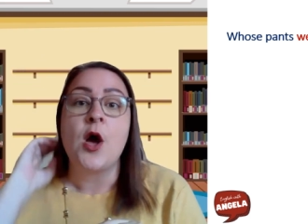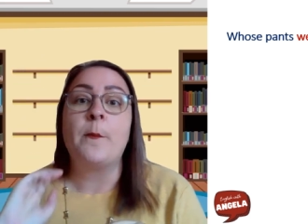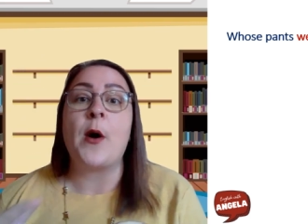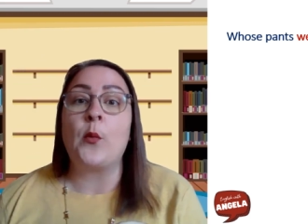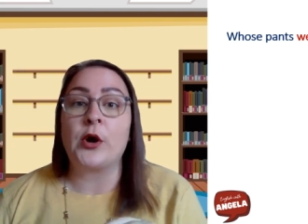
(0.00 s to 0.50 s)

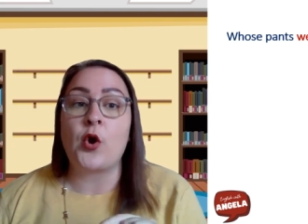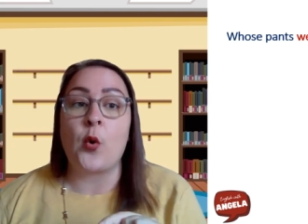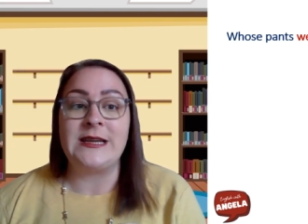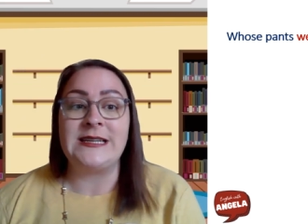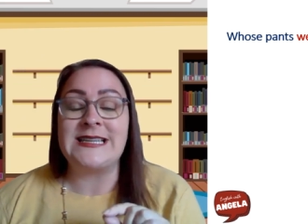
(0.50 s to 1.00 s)
but we're
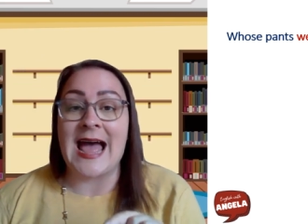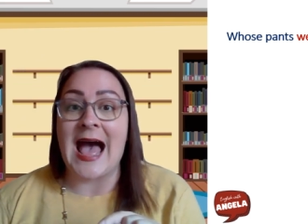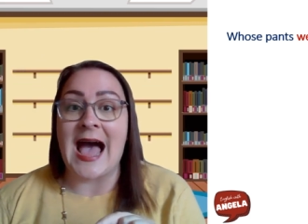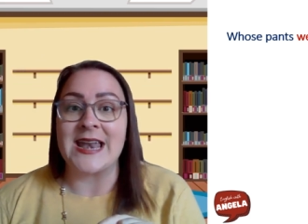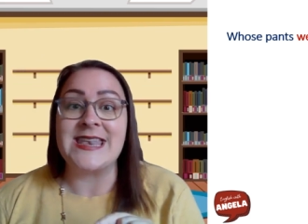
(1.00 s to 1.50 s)
going to
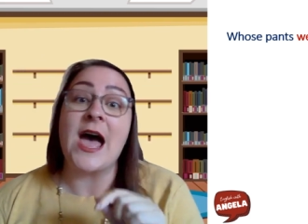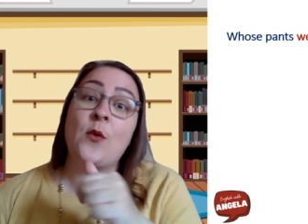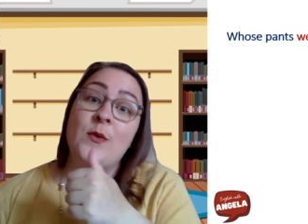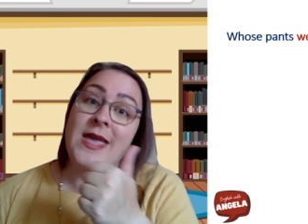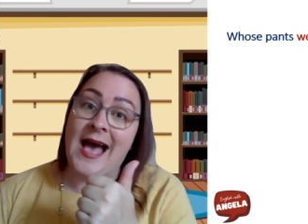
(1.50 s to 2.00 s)
add. Now
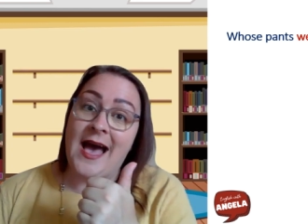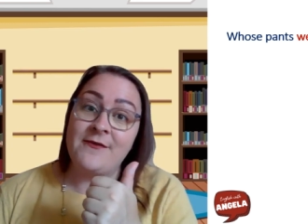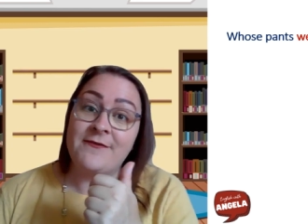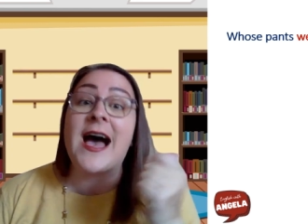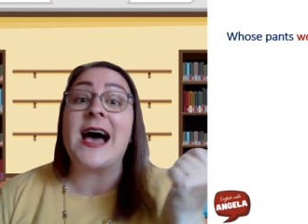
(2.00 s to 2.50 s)
we have
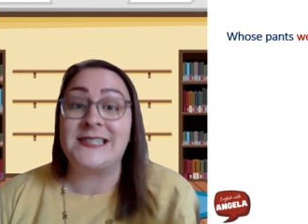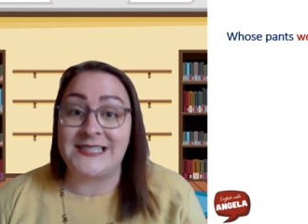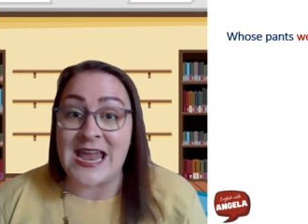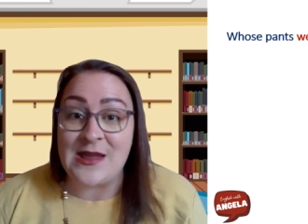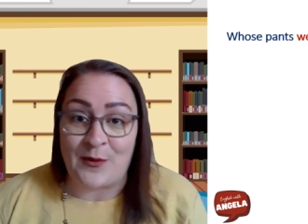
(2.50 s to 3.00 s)
a
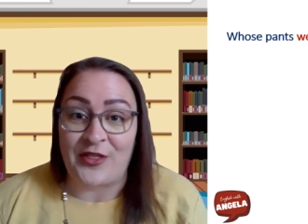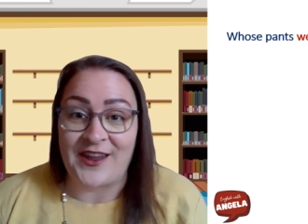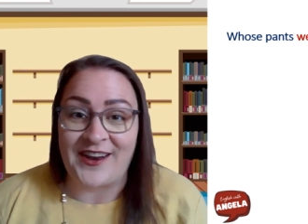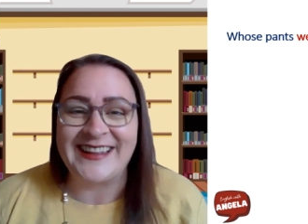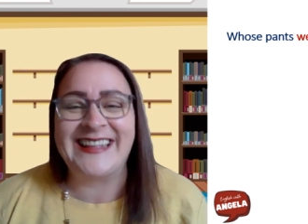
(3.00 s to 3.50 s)
table
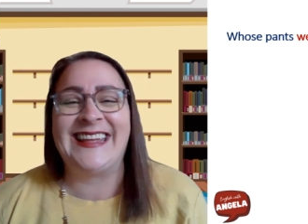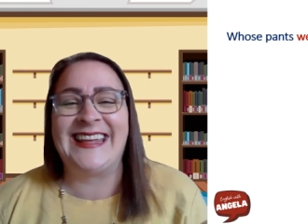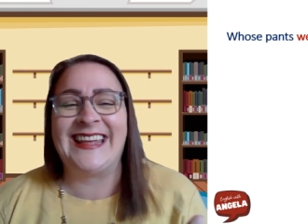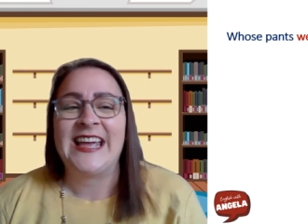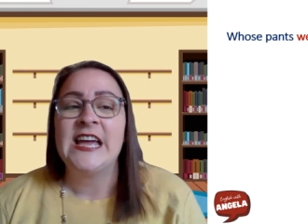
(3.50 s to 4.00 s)

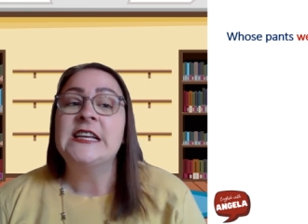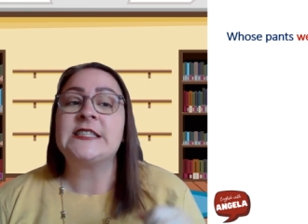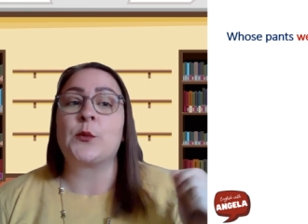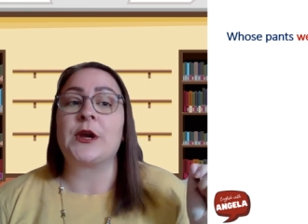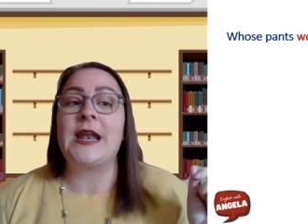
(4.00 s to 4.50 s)
there.
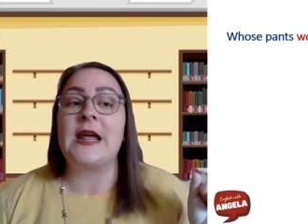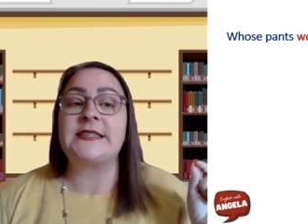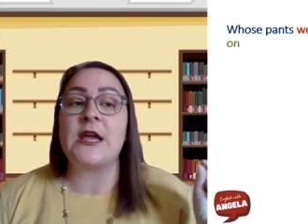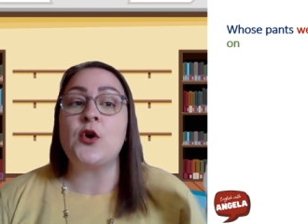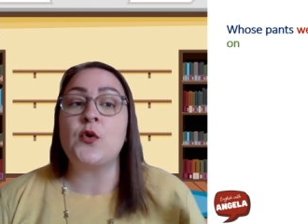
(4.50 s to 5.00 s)
So we're going to
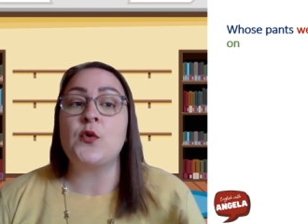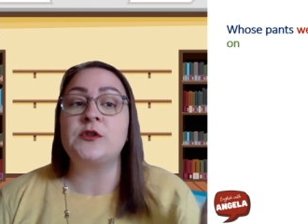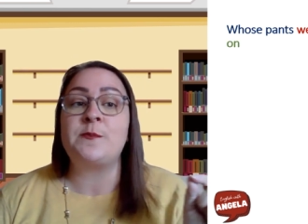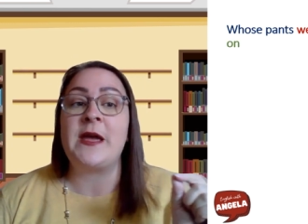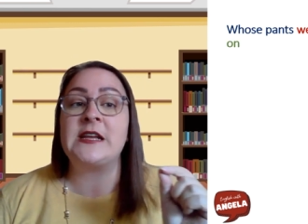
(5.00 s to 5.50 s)
say
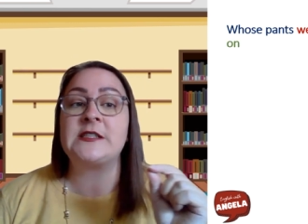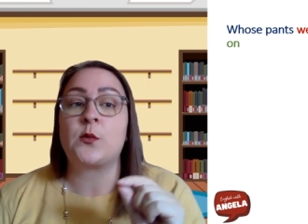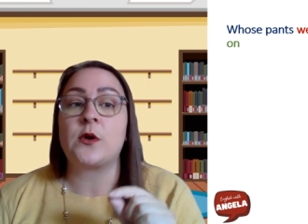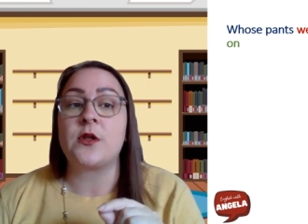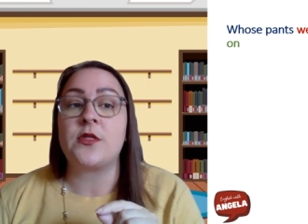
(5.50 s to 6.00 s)
whose pants
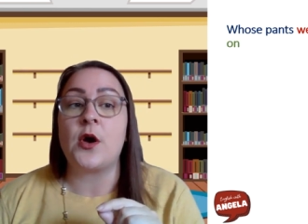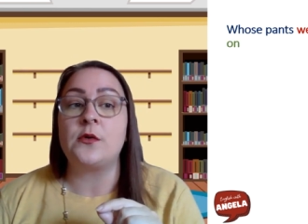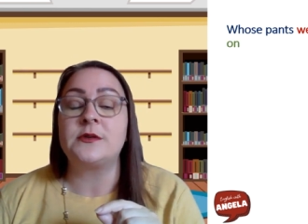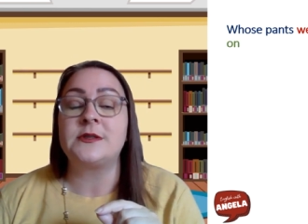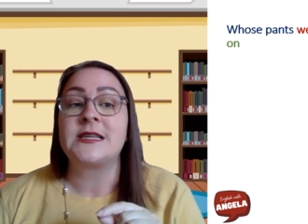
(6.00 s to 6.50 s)
were
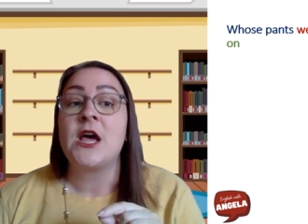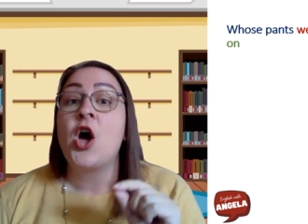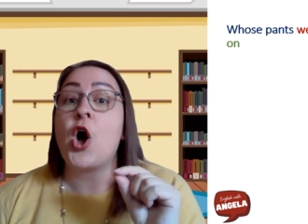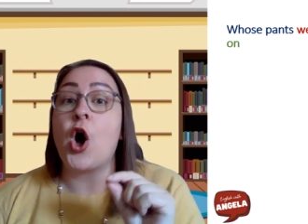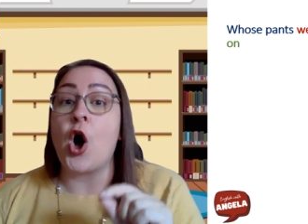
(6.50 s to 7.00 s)
those
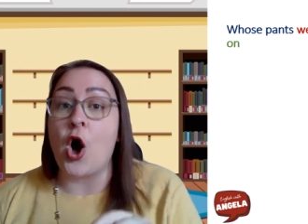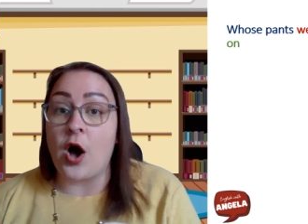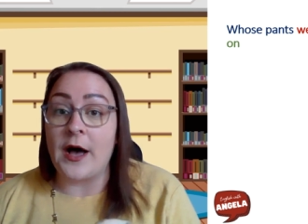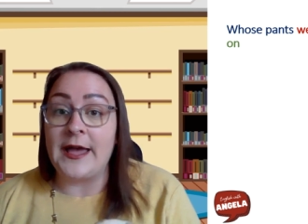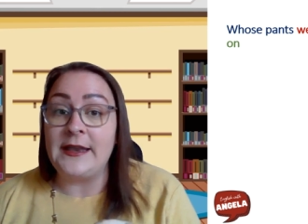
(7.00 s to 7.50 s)

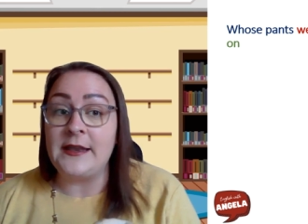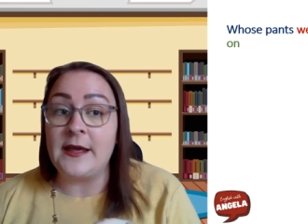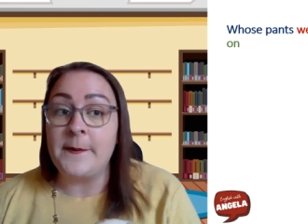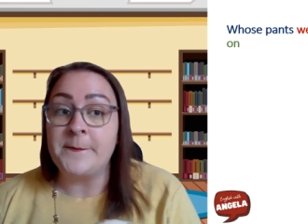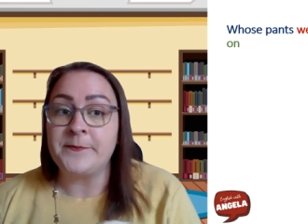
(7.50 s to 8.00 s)
on,
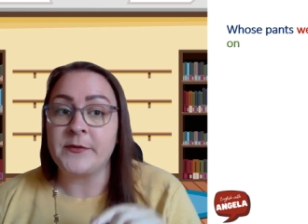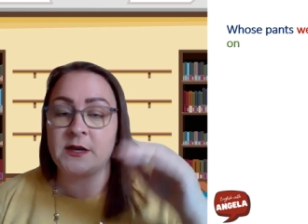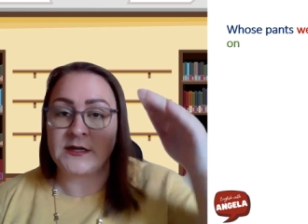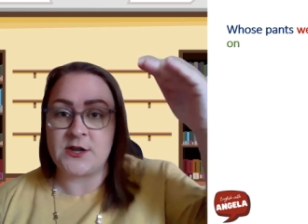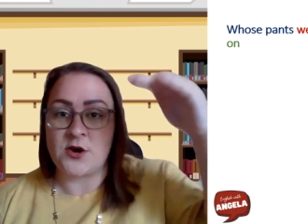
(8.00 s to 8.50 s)

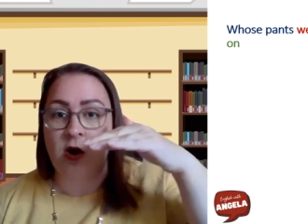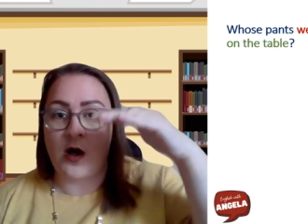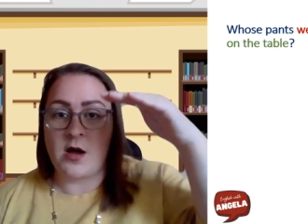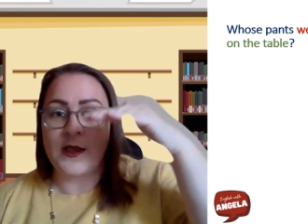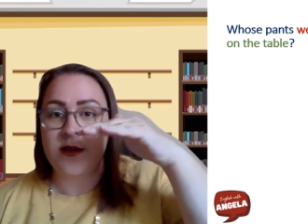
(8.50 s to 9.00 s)
because they're
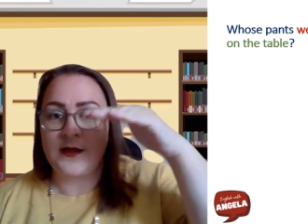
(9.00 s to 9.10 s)
on